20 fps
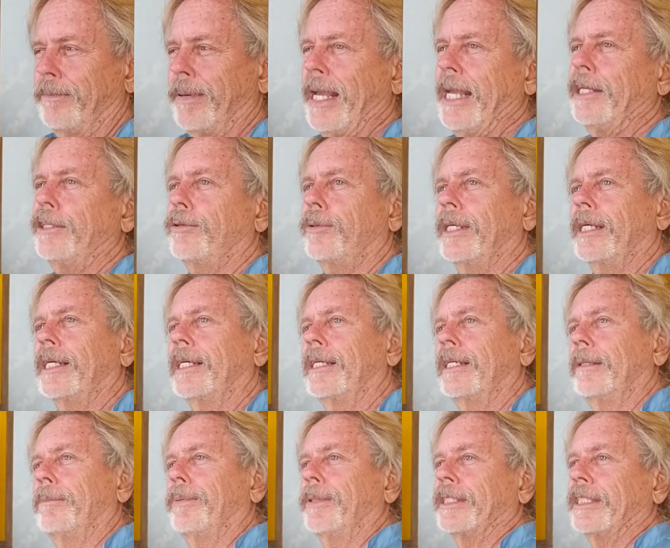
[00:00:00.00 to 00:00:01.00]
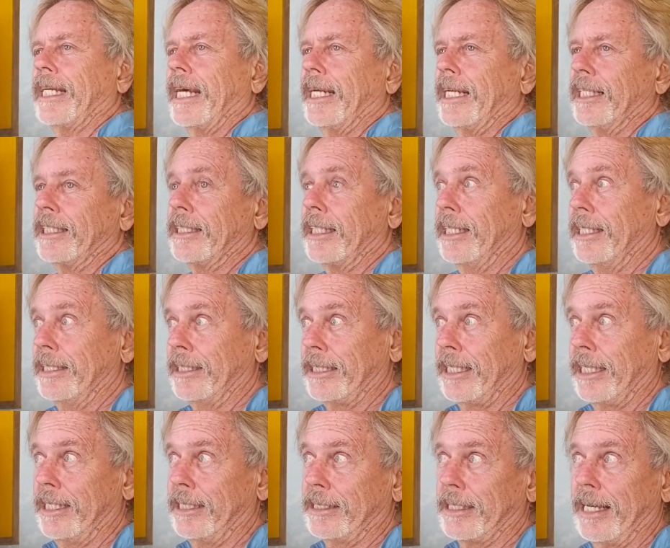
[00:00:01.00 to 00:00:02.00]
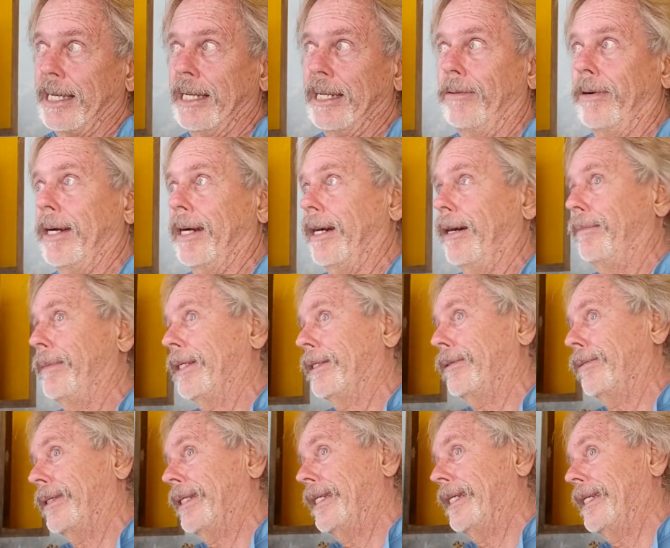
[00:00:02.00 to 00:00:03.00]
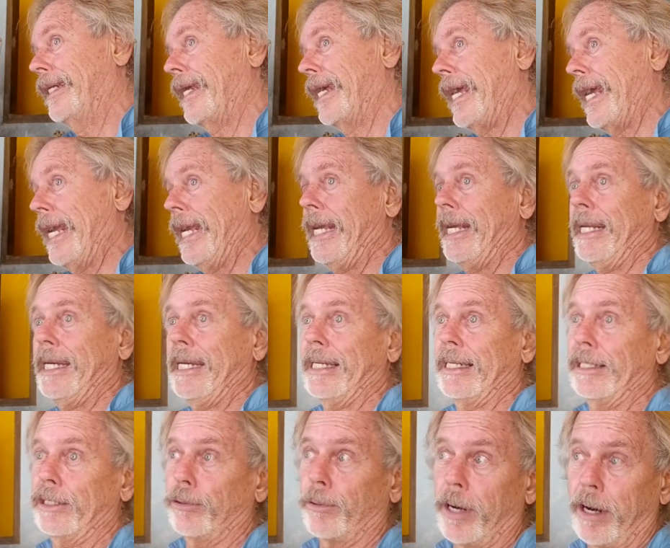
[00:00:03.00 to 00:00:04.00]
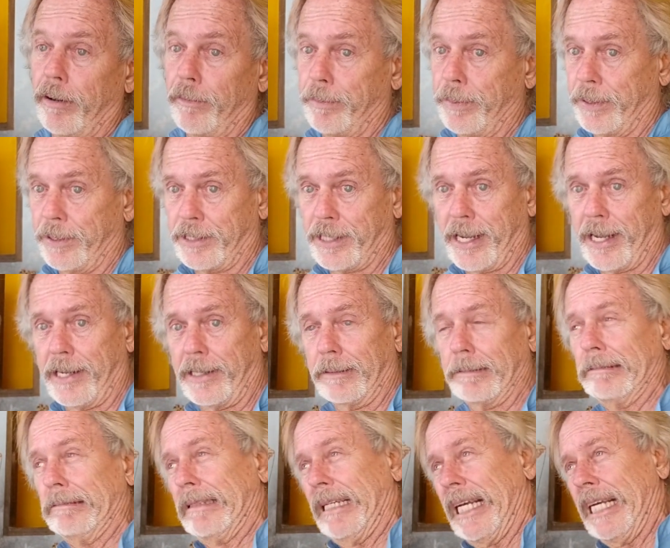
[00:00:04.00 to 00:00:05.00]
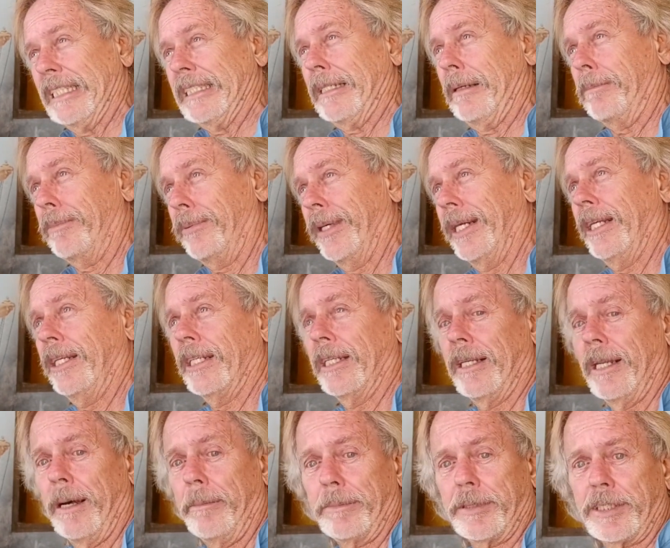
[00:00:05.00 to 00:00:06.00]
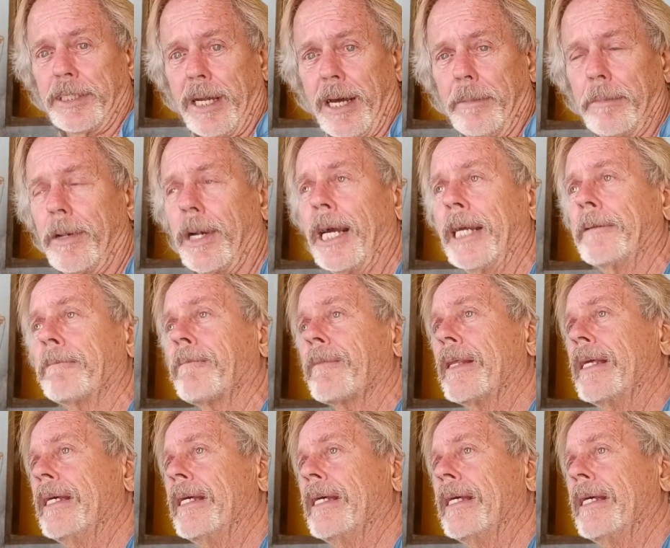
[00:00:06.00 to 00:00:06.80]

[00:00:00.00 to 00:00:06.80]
Patreon percentage, and it says anywhere between 8 and 12%. That's a pretty good lump sum, right?